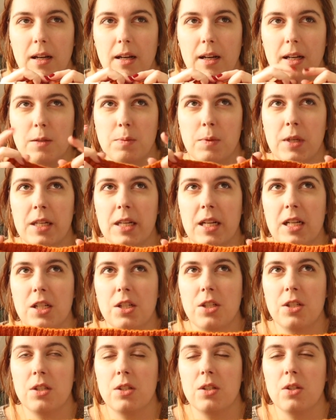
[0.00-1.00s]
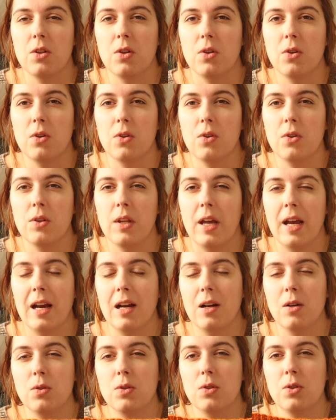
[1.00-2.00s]
explanation on
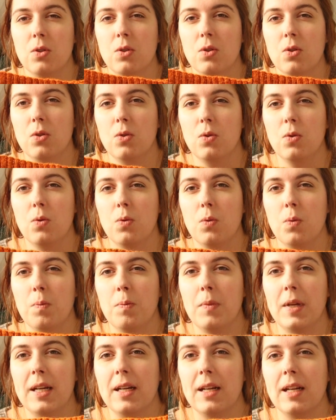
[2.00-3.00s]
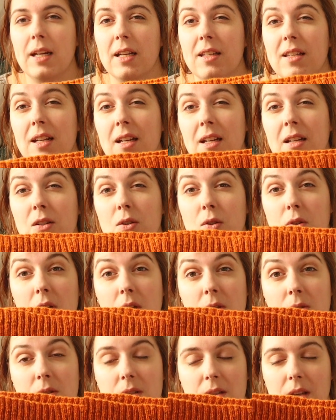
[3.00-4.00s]
how to make it in your
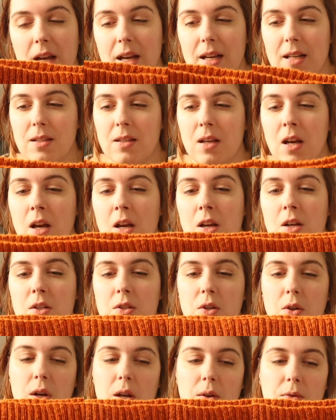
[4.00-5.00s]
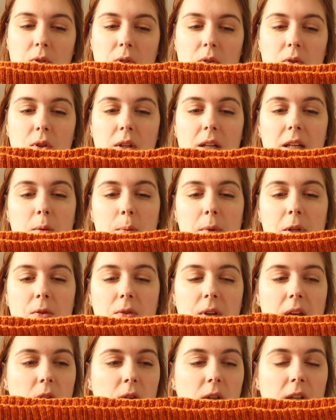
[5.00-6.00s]
own size. So you have to do a little bit of
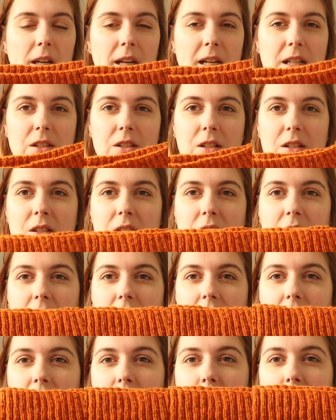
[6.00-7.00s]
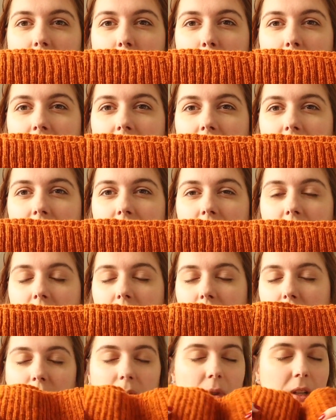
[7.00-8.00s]
calculations, and then you can make it
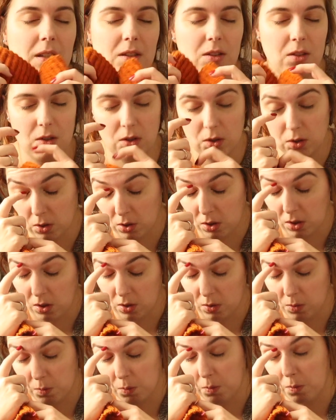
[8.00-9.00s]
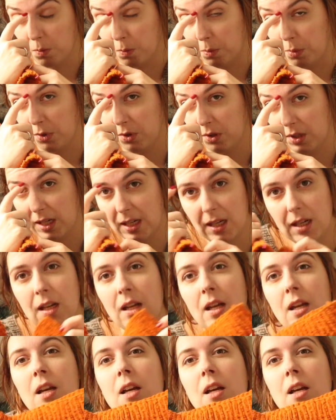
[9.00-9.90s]
fit your own body.